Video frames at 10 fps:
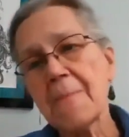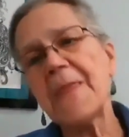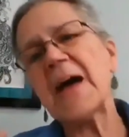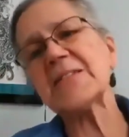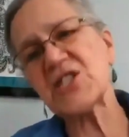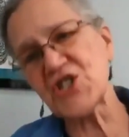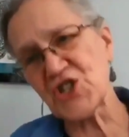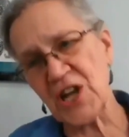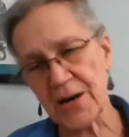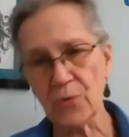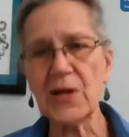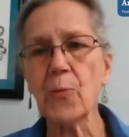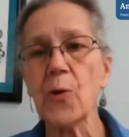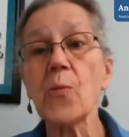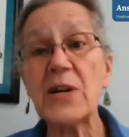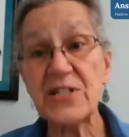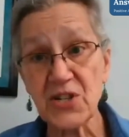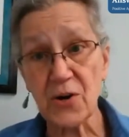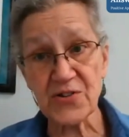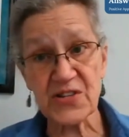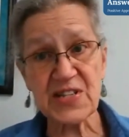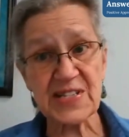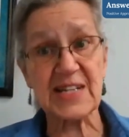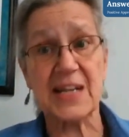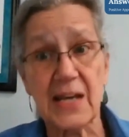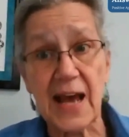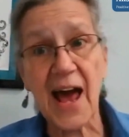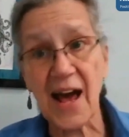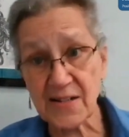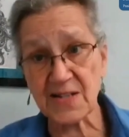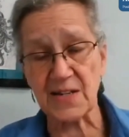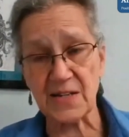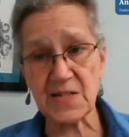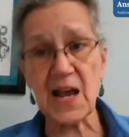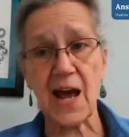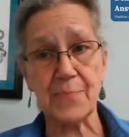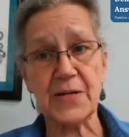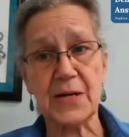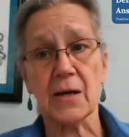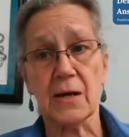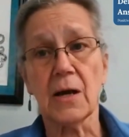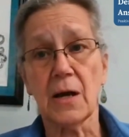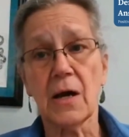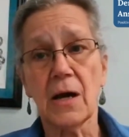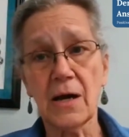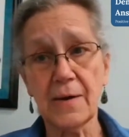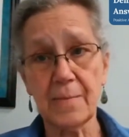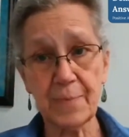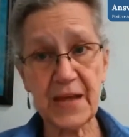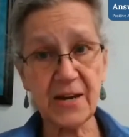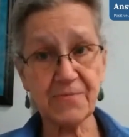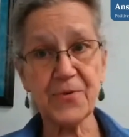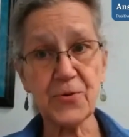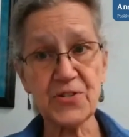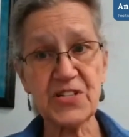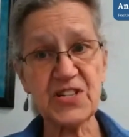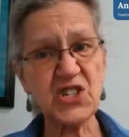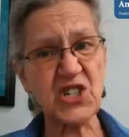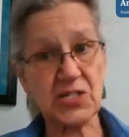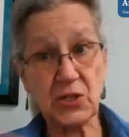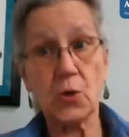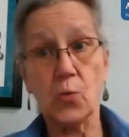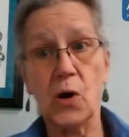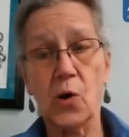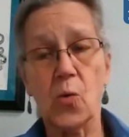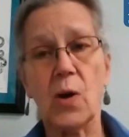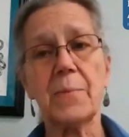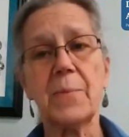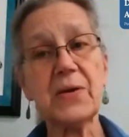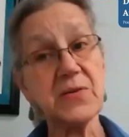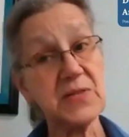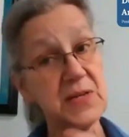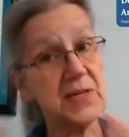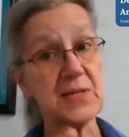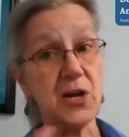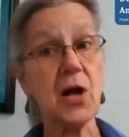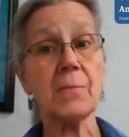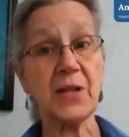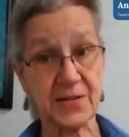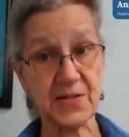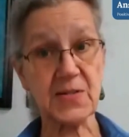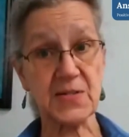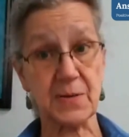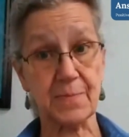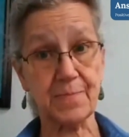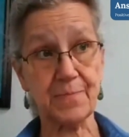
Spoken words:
That's generally where we start to see accidents happening. And at first it's just, whoa, because it is a complex system.